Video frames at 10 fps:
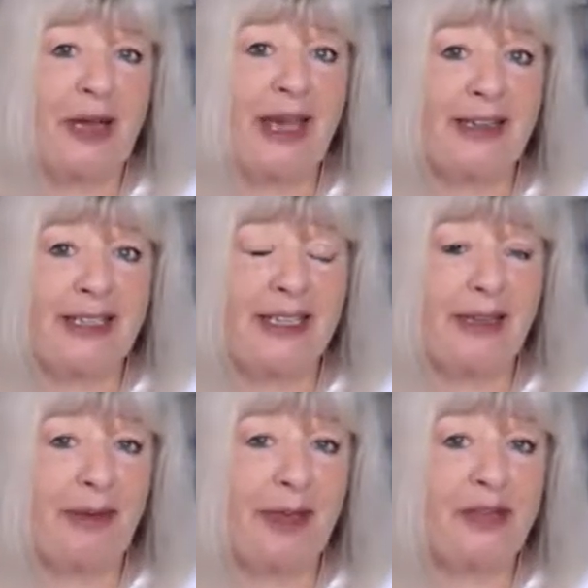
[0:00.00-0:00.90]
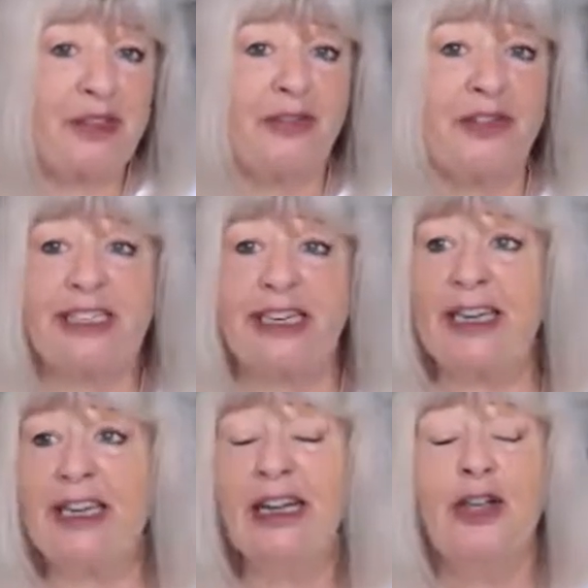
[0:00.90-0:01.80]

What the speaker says: painting, because obviously,